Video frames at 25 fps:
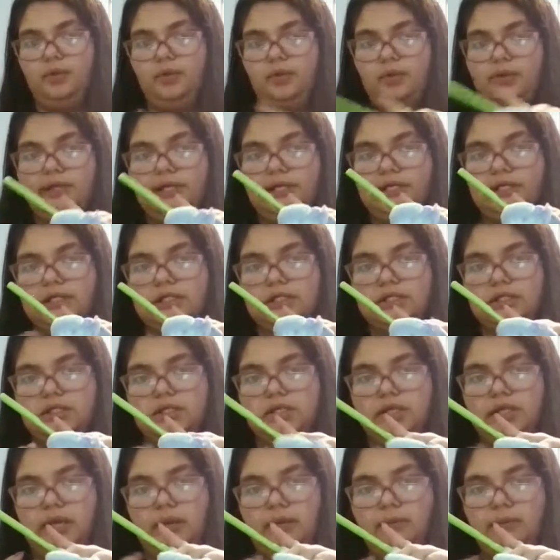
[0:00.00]
wings to
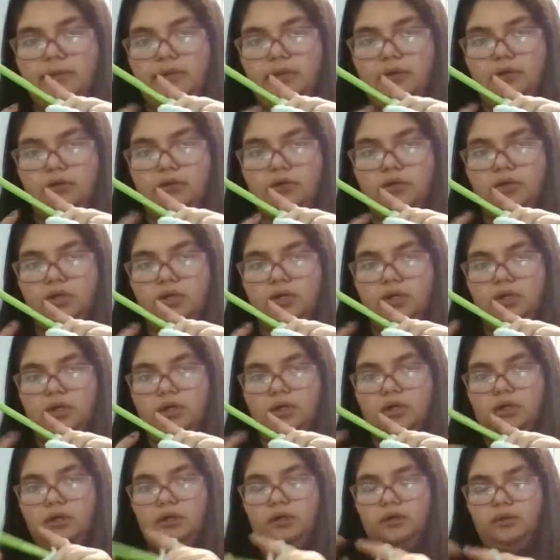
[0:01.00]
that middle
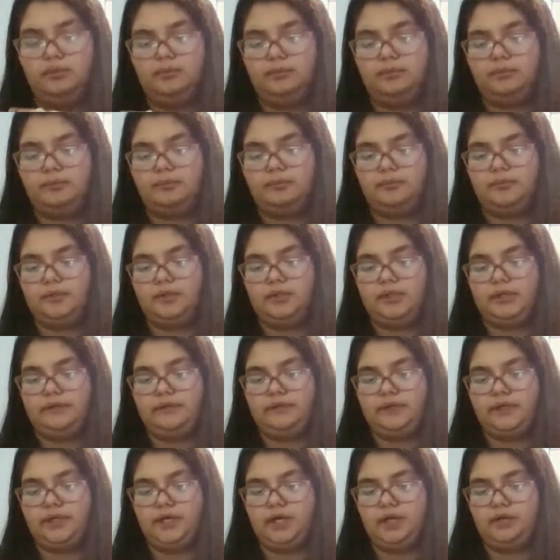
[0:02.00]

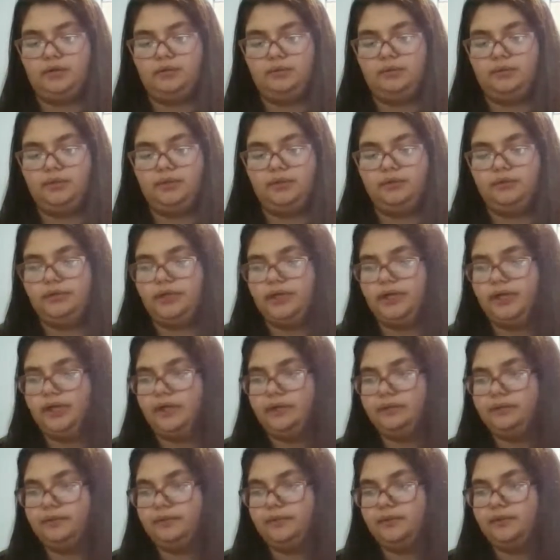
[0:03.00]
different color blue
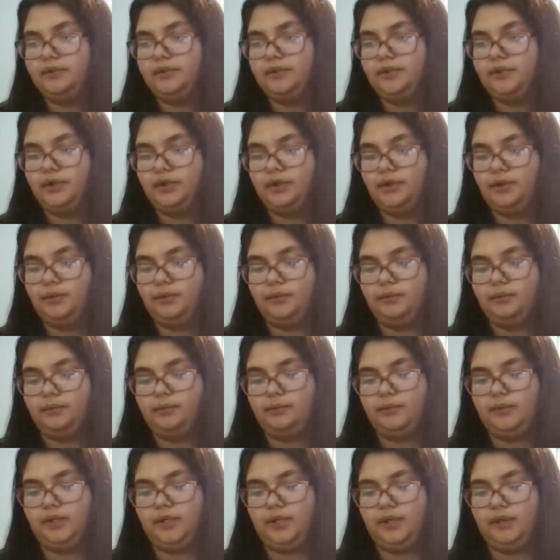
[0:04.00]
there. So
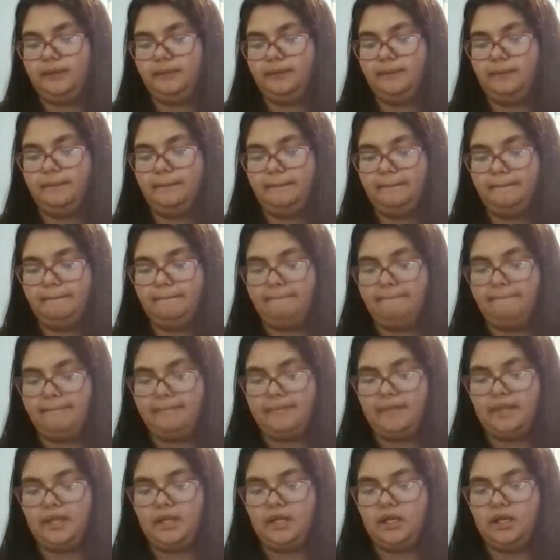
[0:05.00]
yeah.
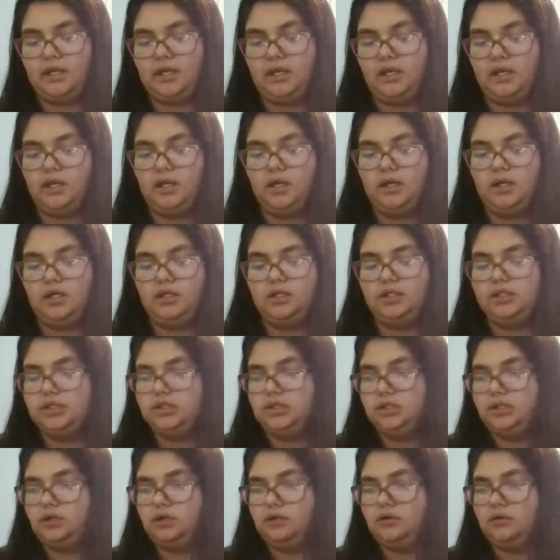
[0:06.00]

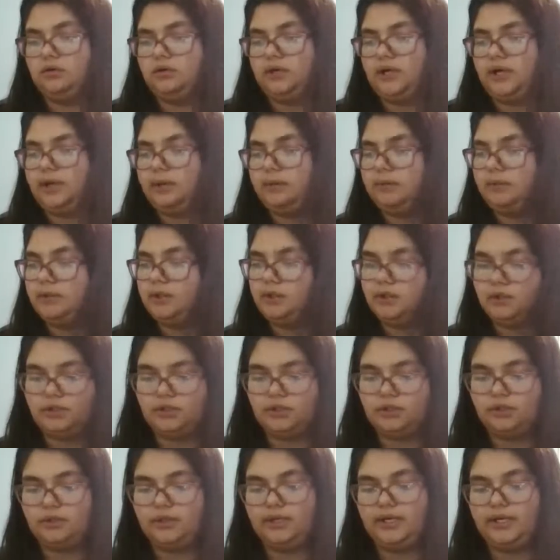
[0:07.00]
So I'm gonna
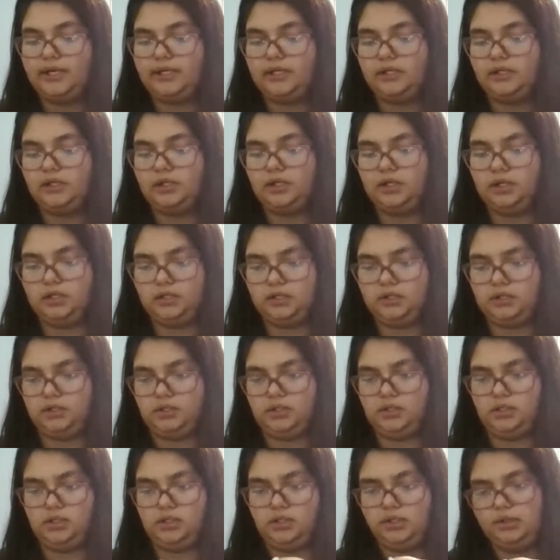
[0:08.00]
go ahead and cut
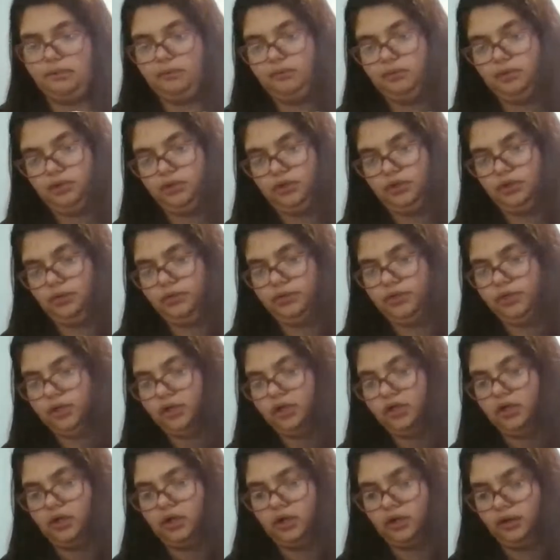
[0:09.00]
the blue
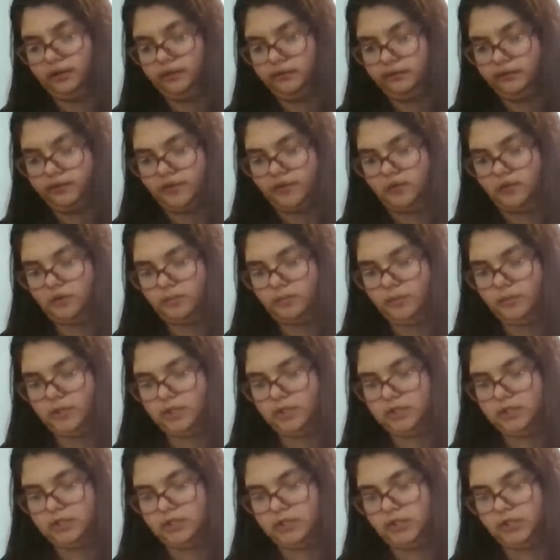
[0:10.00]
yarn off though
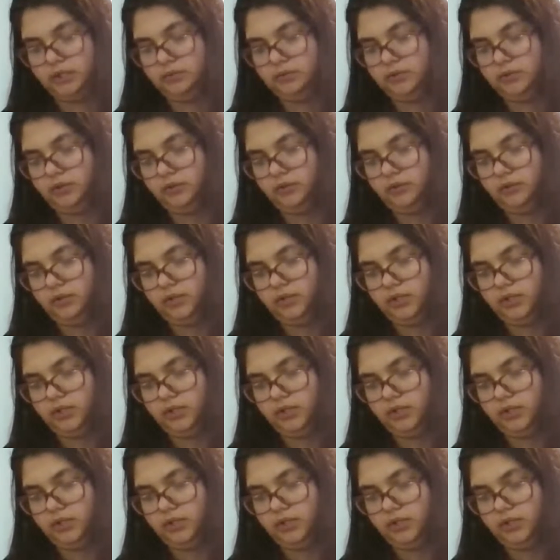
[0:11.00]
because I am done with